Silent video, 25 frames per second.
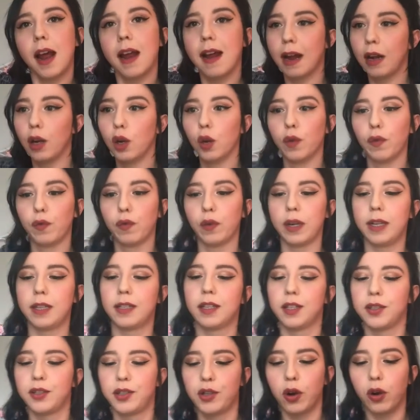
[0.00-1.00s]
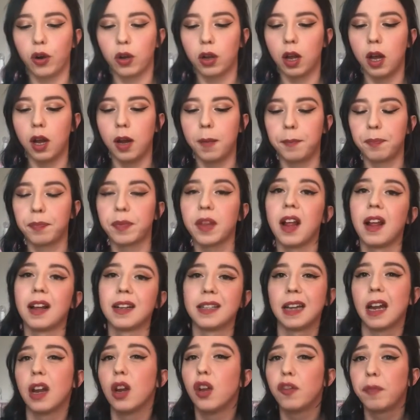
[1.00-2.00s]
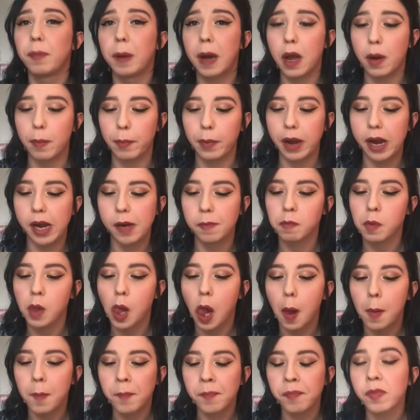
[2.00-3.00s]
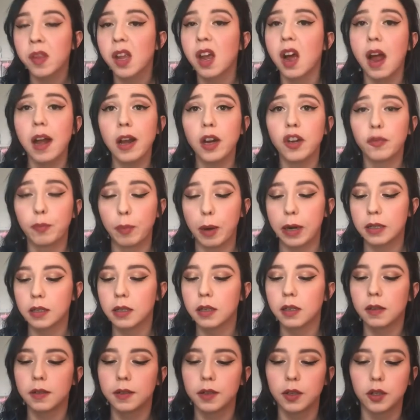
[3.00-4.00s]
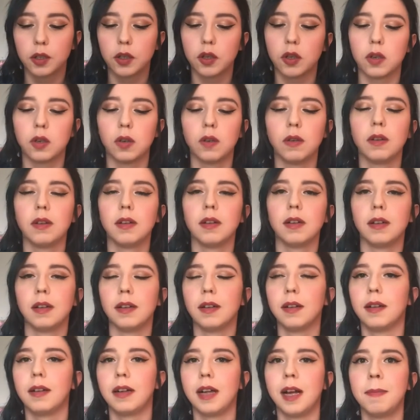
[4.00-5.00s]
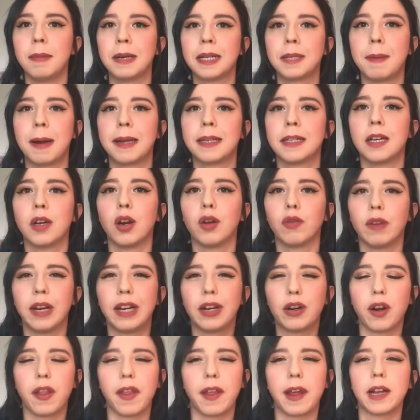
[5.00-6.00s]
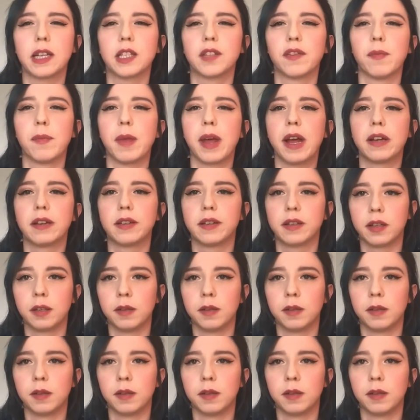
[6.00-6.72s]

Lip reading: And I love Reese's chocolate. Like I said, I love peanut butter. I love pretzels. So I'm expecting really good things from this.